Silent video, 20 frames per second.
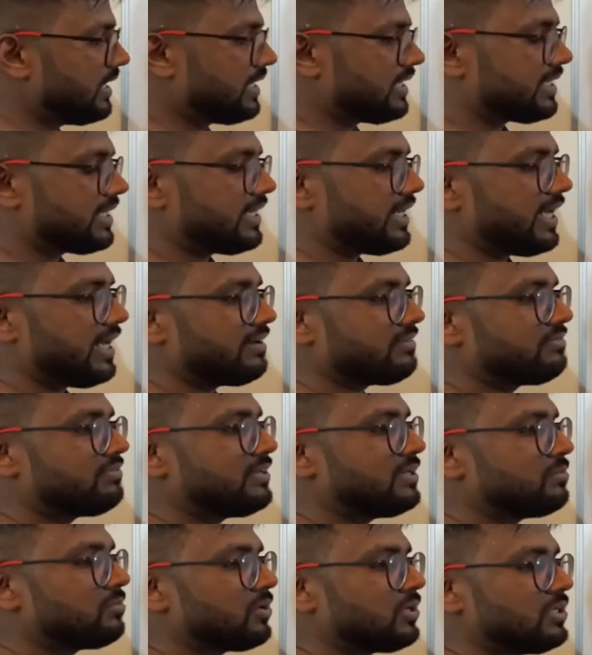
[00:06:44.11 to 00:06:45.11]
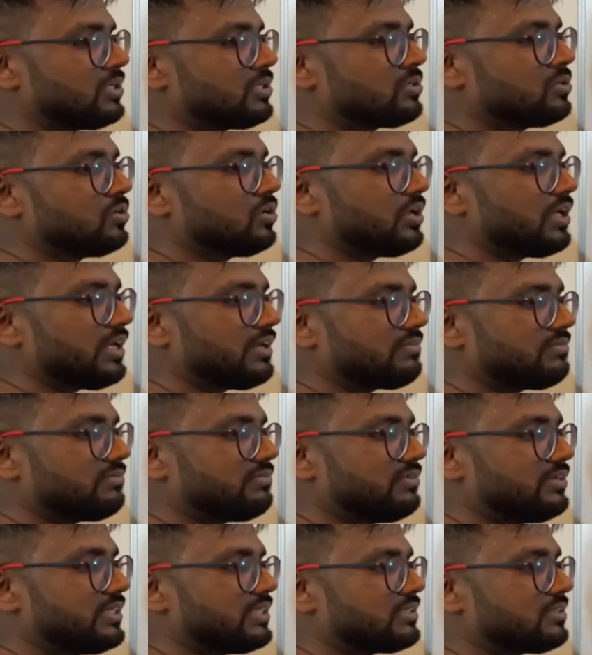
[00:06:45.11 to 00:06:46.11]
Every molecule,
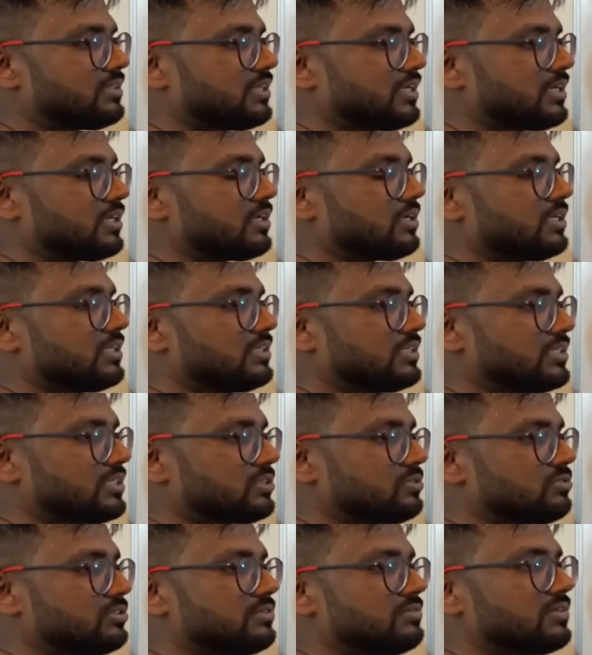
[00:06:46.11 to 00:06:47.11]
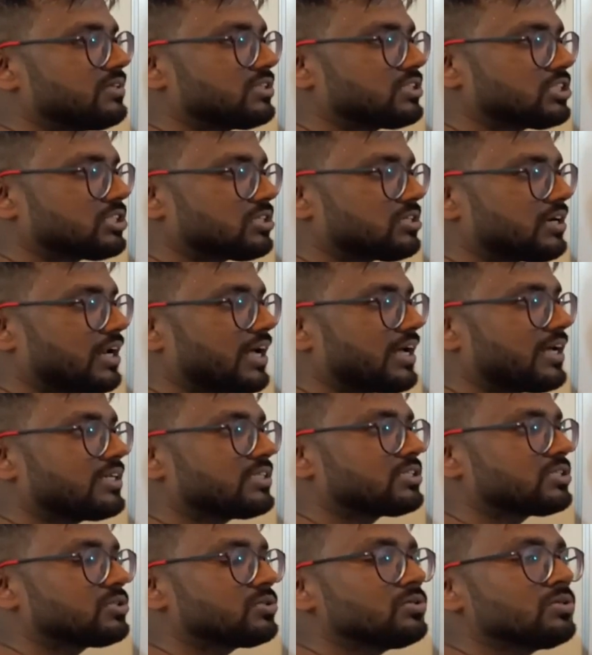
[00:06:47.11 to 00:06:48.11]
everything in this universe tries
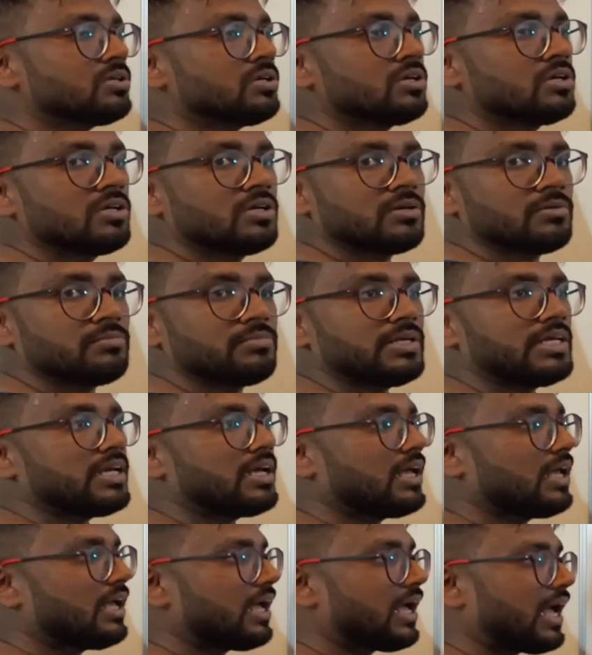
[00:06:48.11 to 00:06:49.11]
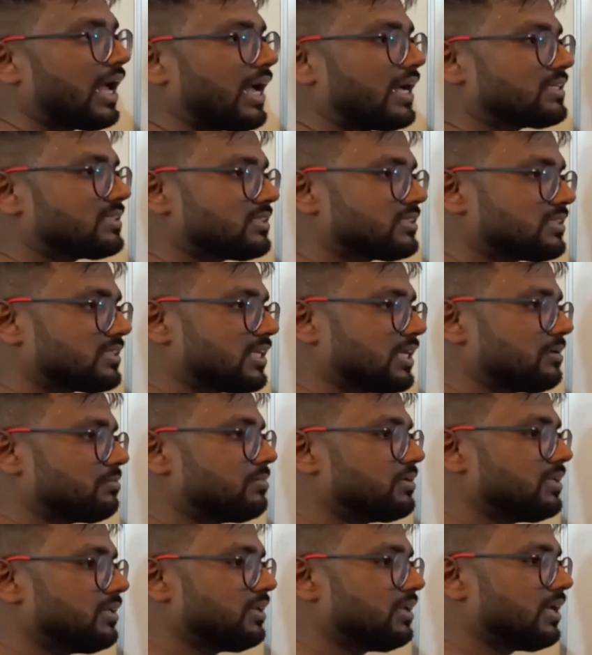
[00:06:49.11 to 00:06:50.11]
to be as
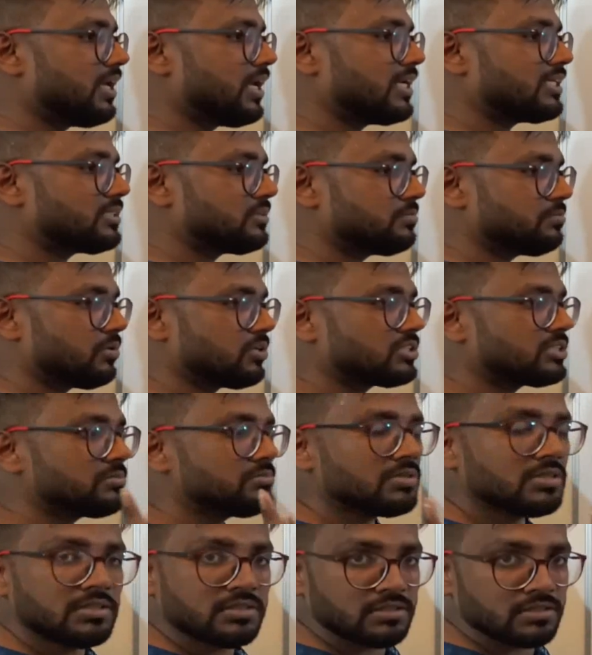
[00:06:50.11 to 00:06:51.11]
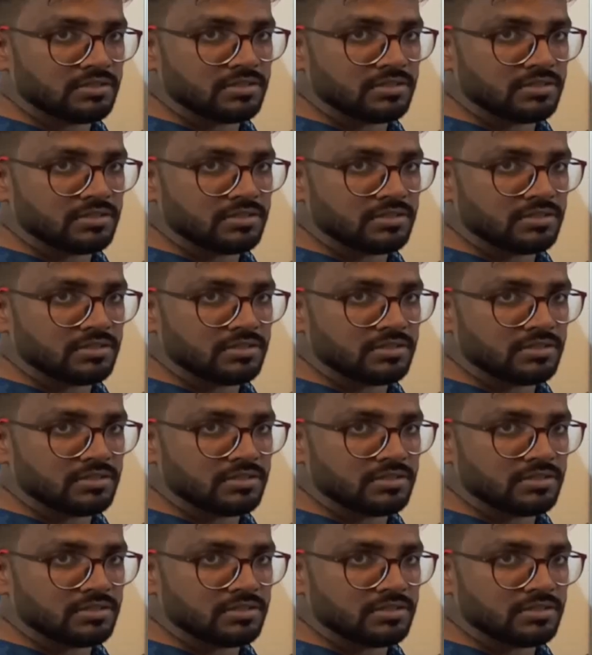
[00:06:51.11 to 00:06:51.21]
stable as possible.